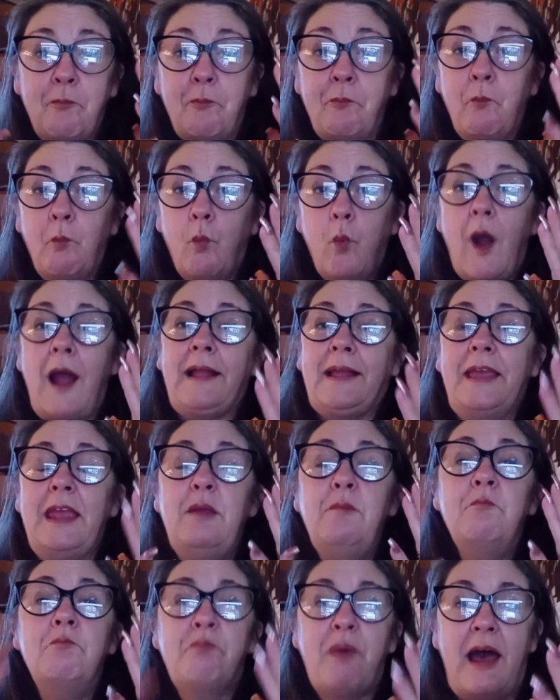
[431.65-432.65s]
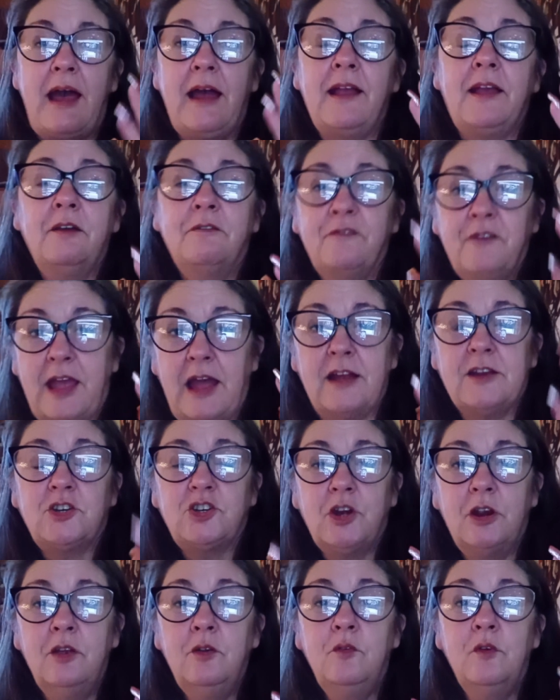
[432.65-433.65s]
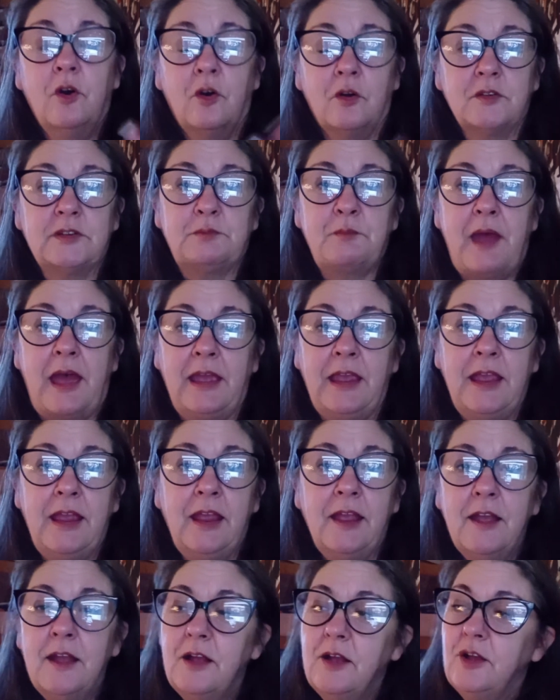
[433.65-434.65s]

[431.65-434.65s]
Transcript: whacking bag of cashew nuts, mate,